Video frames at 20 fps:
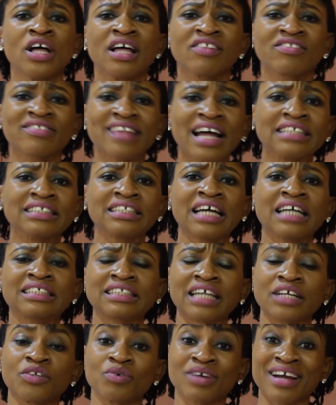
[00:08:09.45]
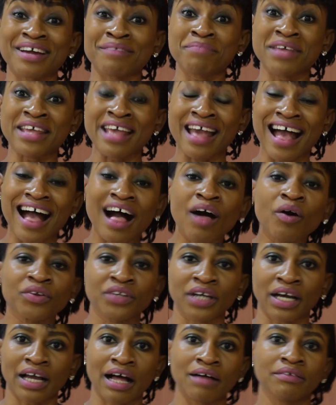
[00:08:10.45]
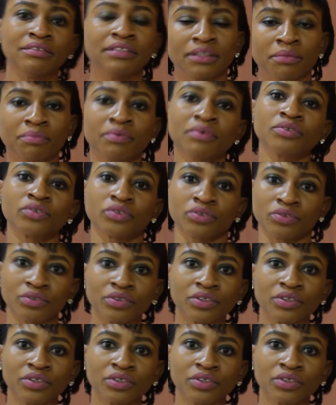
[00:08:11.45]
standards that you can be held accountable to.